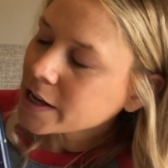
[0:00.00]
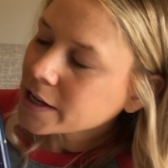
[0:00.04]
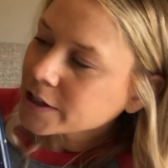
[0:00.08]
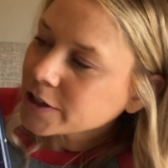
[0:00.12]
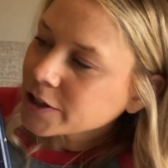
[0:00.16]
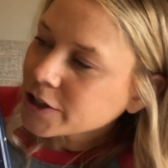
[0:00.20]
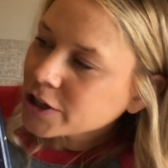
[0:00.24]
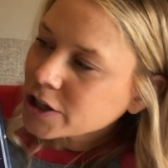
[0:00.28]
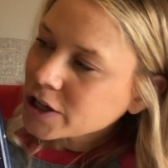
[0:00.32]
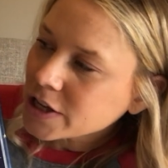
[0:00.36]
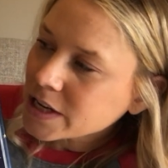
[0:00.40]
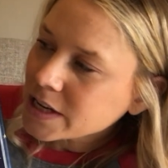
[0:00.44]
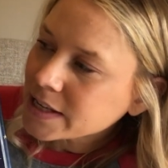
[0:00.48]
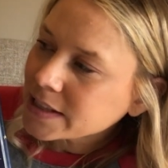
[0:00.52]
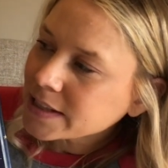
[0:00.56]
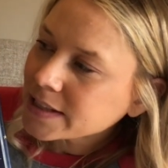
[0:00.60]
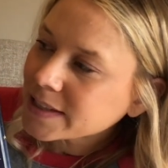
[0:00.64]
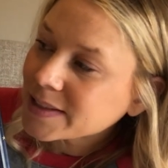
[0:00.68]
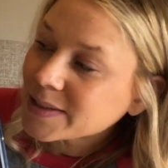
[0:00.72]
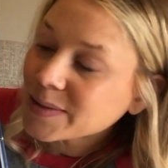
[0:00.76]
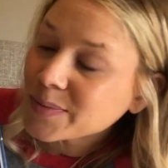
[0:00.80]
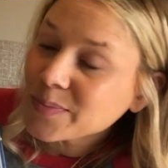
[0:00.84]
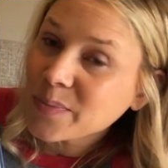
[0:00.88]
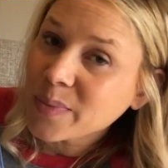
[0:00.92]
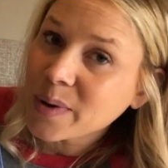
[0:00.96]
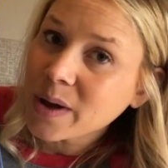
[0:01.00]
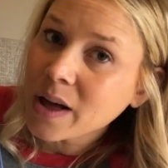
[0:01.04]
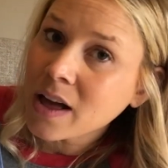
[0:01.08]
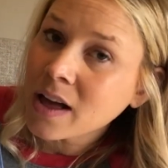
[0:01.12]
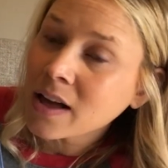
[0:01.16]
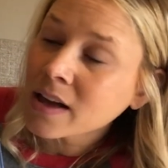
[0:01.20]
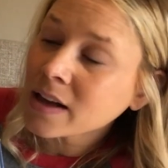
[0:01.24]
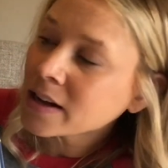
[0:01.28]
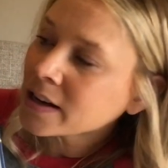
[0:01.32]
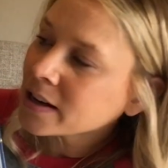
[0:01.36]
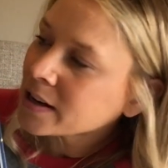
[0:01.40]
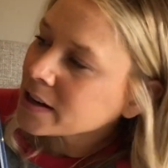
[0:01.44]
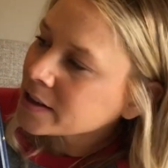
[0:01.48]
She
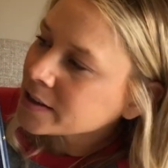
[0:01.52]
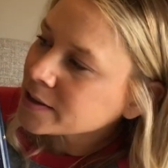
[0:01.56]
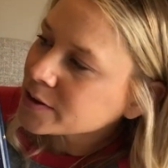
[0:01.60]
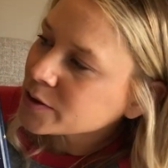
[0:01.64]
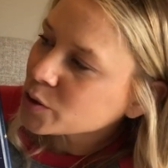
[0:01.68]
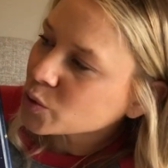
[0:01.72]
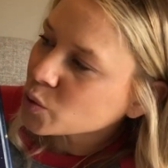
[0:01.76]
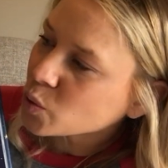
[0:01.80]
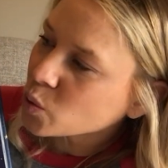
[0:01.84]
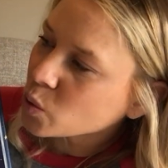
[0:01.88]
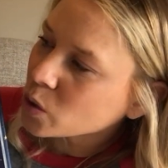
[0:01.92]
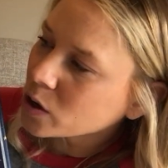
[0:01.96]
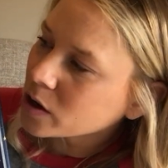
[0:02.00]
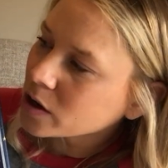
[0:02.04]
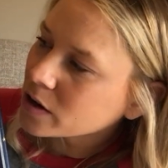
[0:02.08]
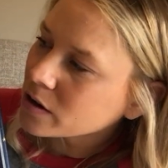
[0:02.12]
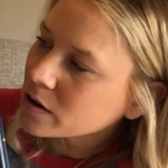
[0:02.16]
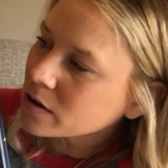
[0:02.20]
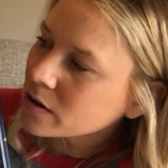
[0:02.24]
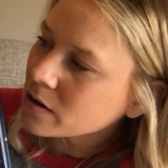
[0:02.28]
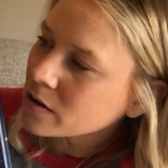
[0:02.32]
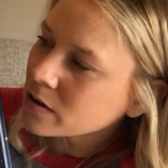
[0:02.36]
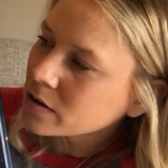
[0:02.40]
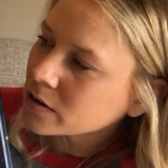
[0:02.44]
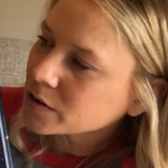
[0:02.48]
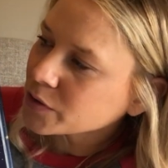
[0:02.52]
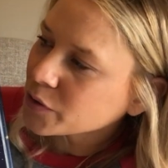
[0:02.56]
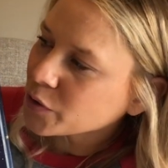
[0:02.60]
spun and twirled